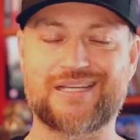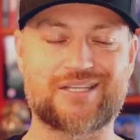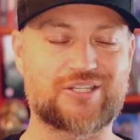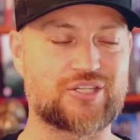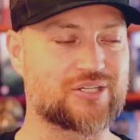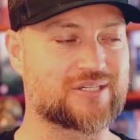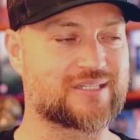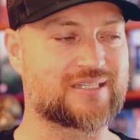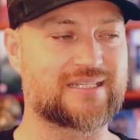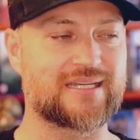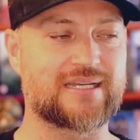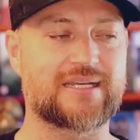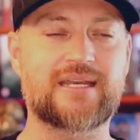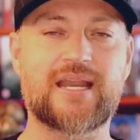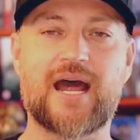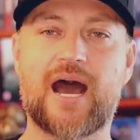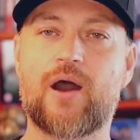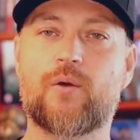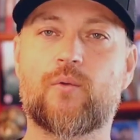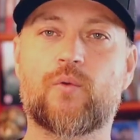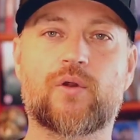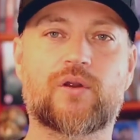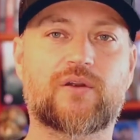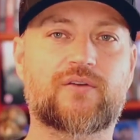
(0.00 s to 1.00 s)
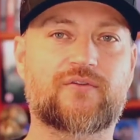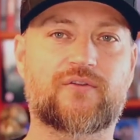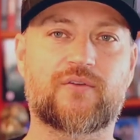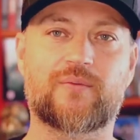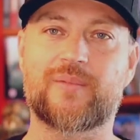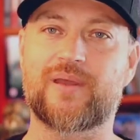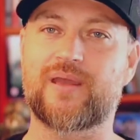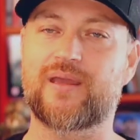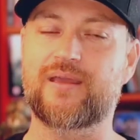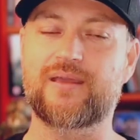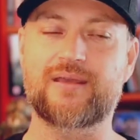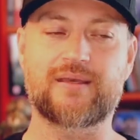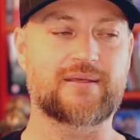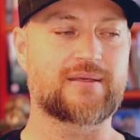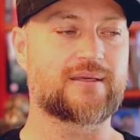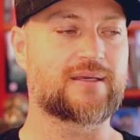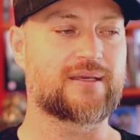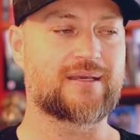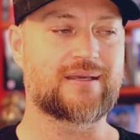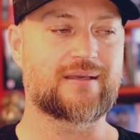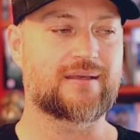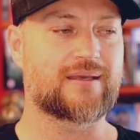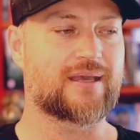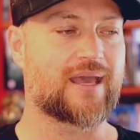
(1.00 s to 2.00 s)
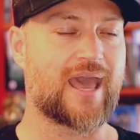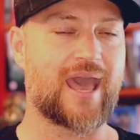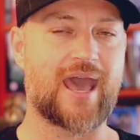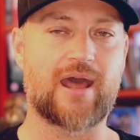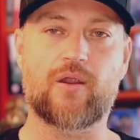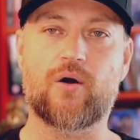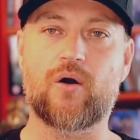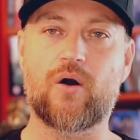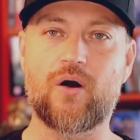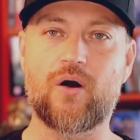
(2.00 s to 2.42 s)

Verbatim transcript: It just did not work for me at